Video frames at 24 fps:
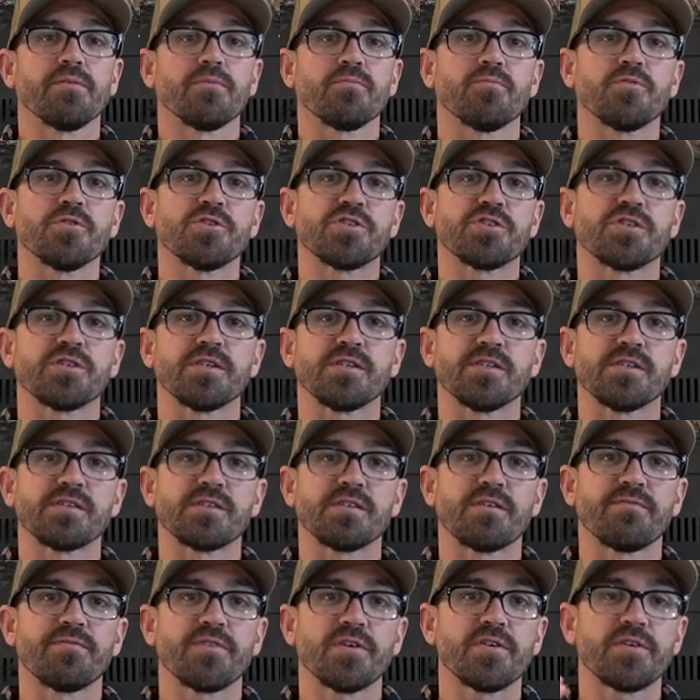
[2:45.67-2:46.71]
which is
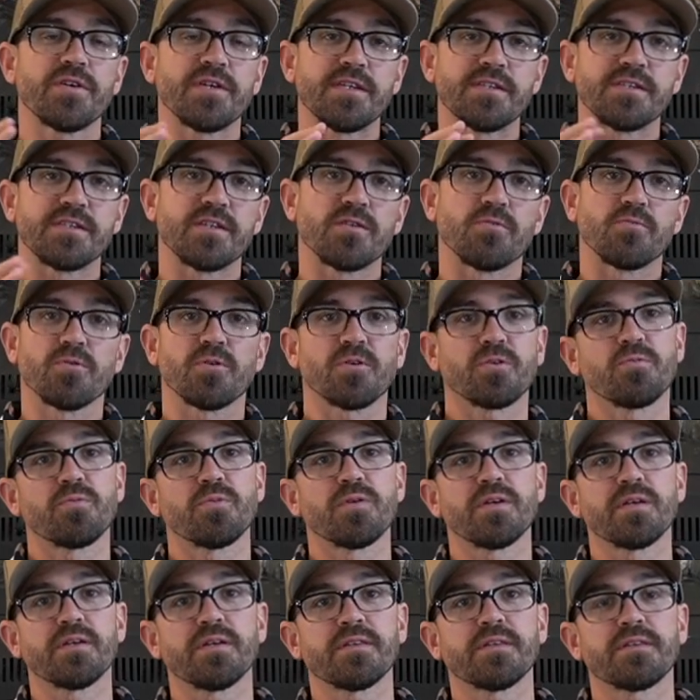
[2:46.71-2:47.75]
a very easy to work
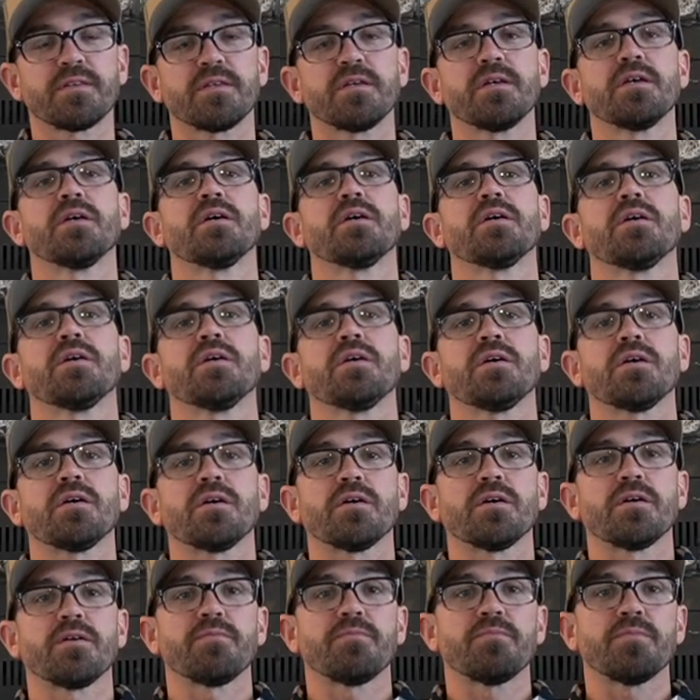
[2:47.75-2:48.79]
with
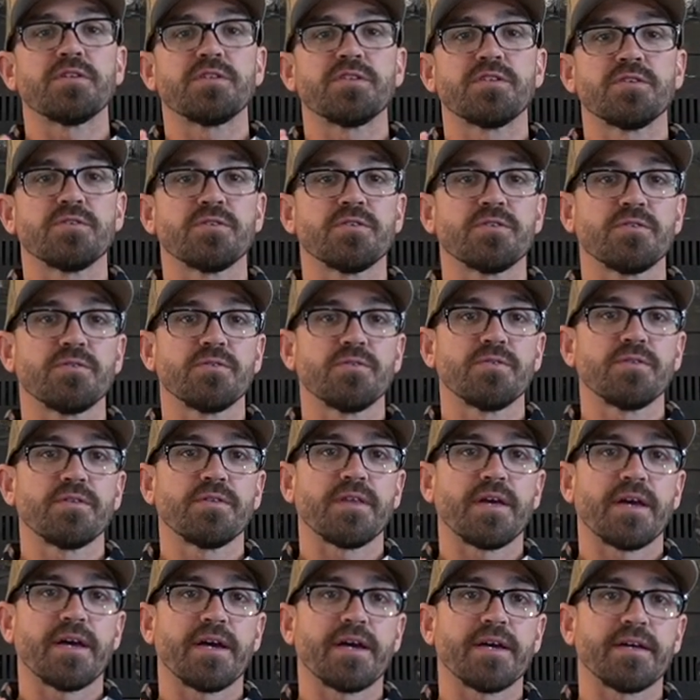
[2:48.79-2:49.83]
material
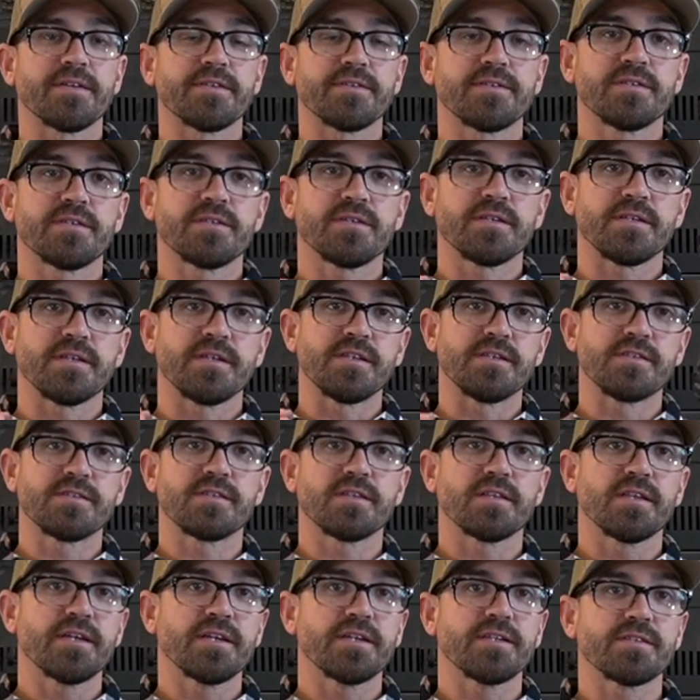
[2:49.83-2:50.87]
that
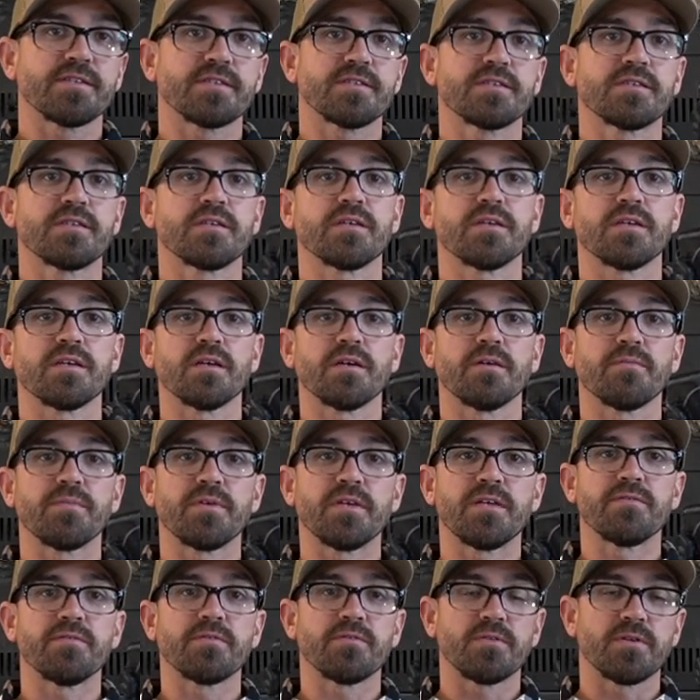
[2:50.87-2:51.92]
insulates
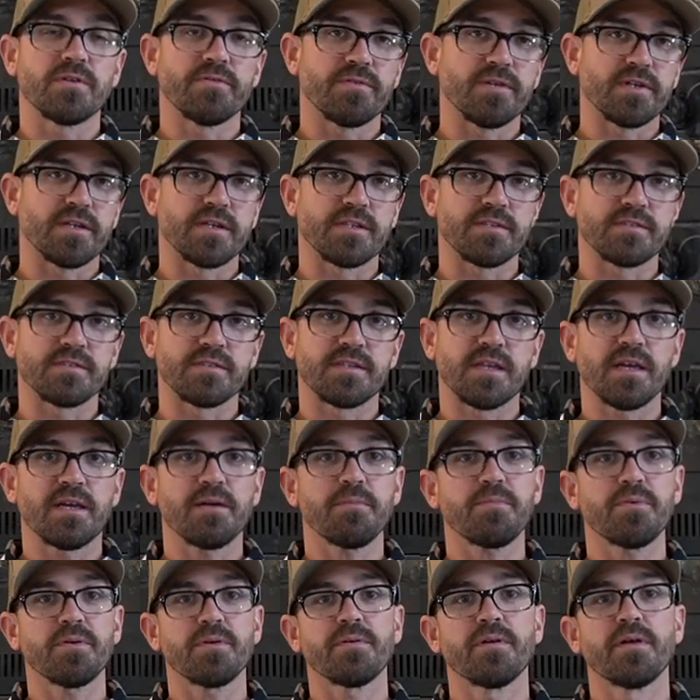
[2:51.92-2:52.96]
even if it gets
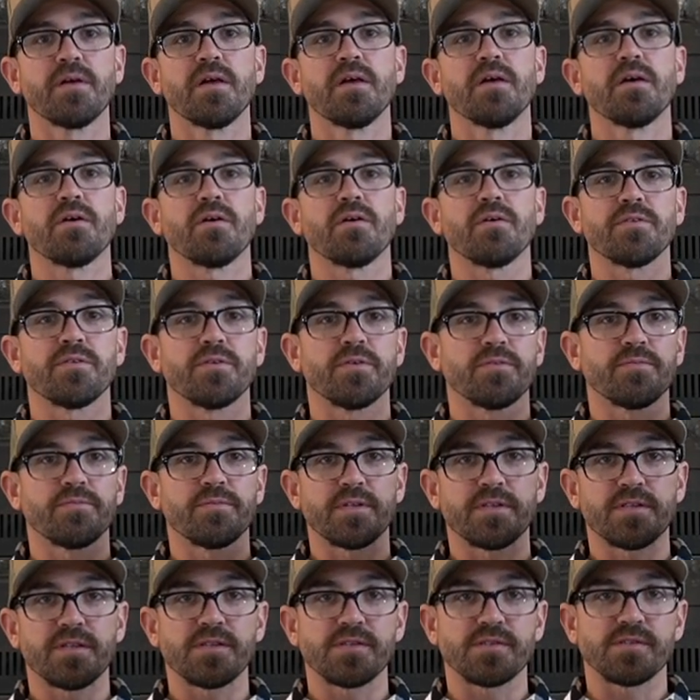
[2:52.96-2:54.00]
damp, although
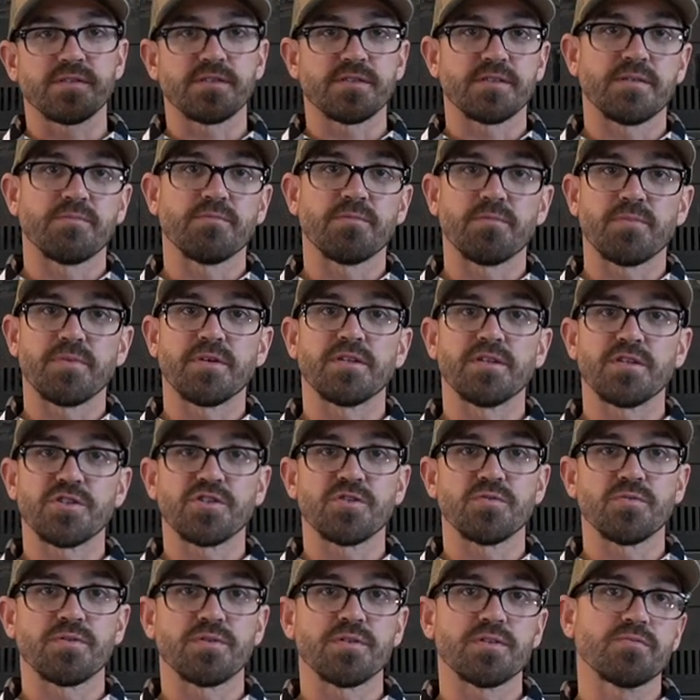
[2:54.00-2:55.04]
that doesn't seem to be an
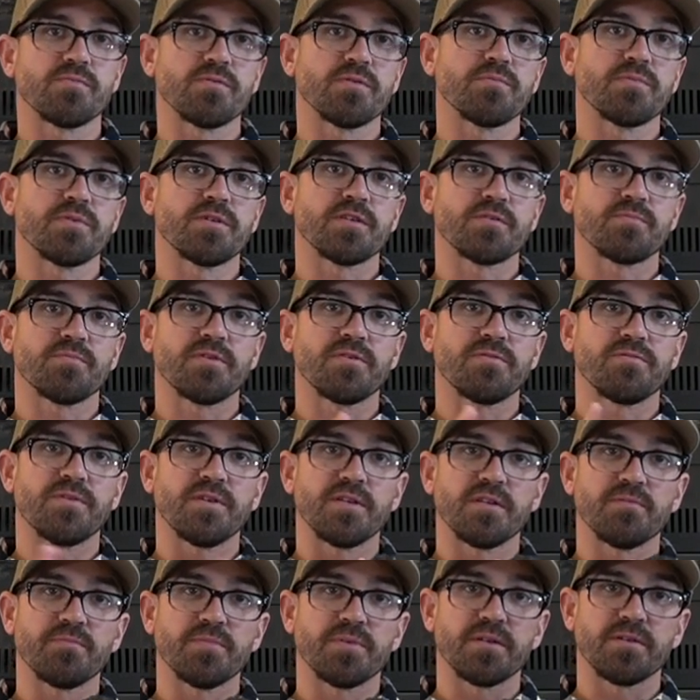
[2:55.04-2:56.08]
issue with this one because my
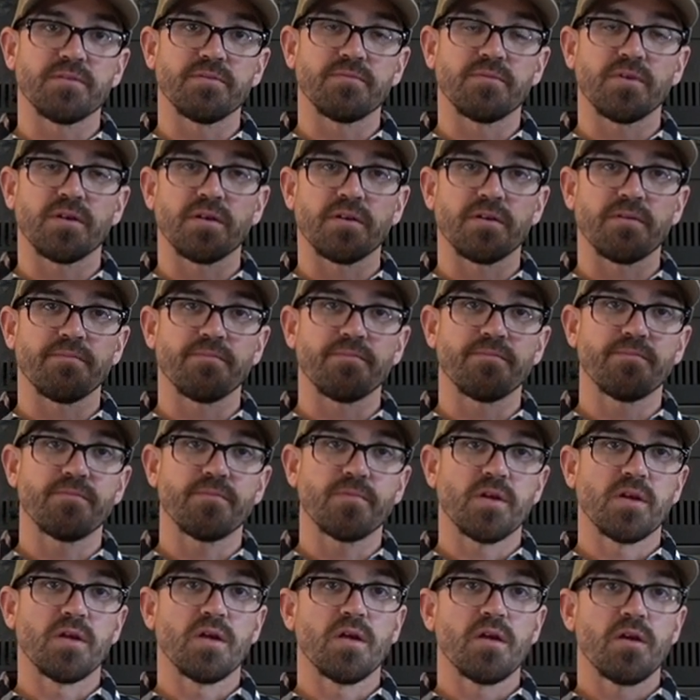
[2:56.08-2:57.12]
feet have been
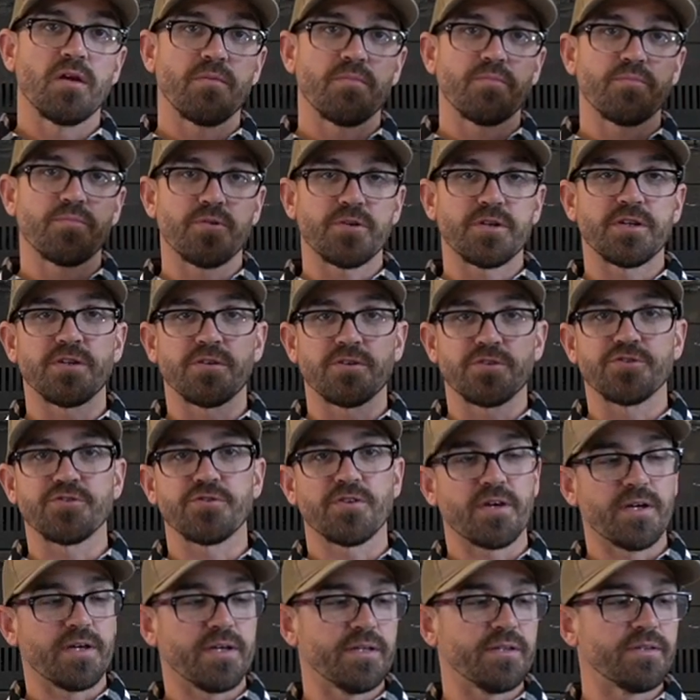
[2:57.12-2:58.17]
pretty darn
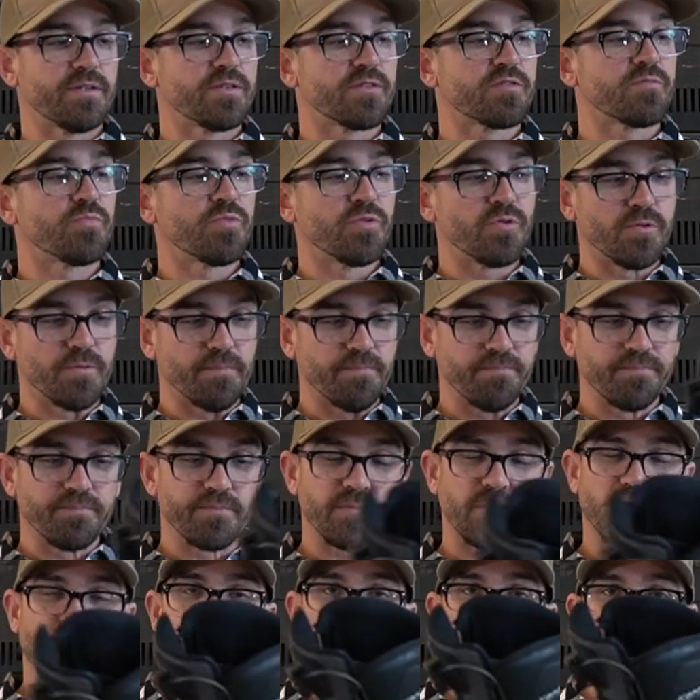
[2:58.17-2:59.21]
dry in this boot
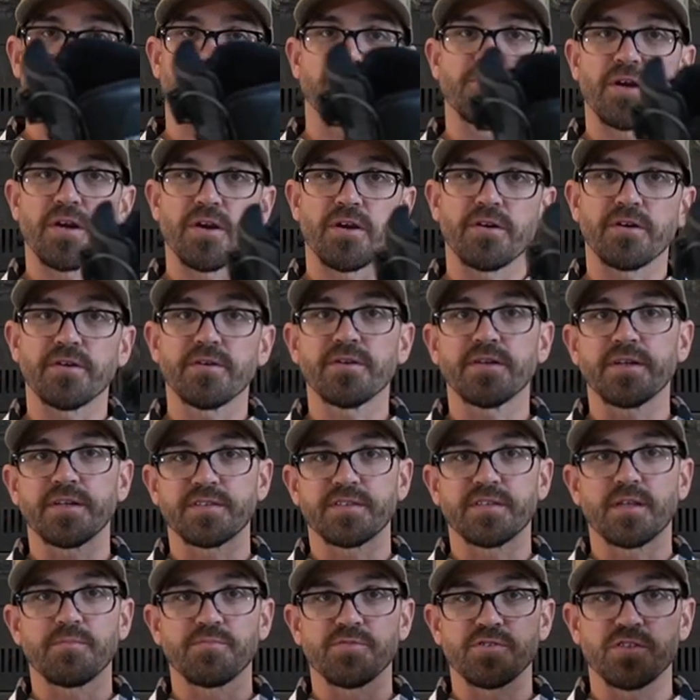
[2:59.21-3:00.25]
on rare
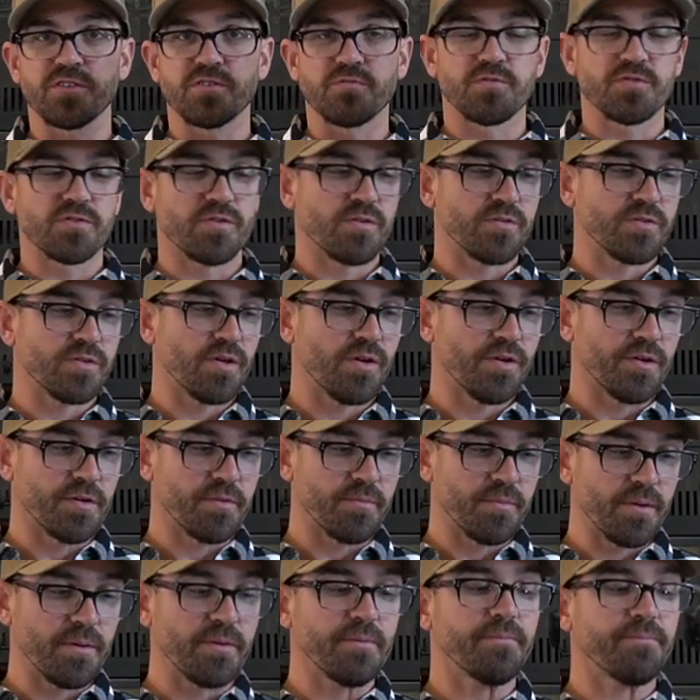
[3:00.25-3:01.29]
exceptions, which I'll talk
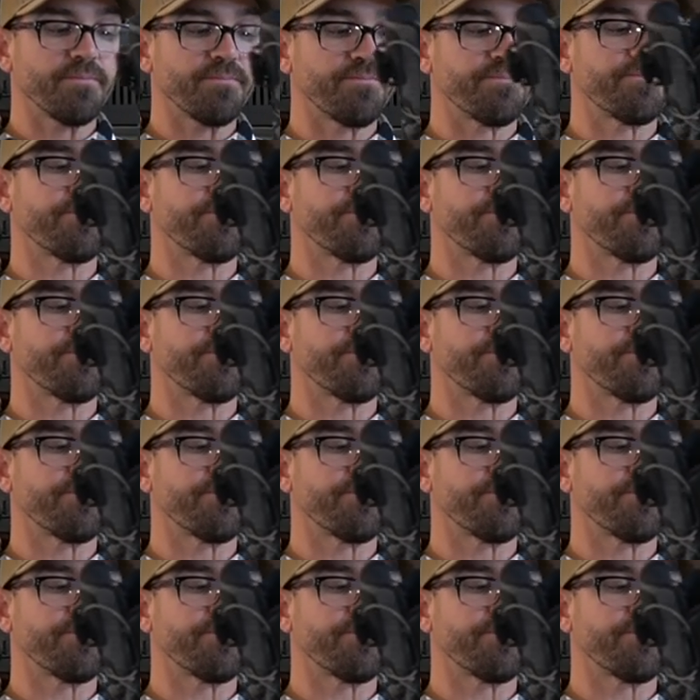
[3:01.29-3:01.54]
about.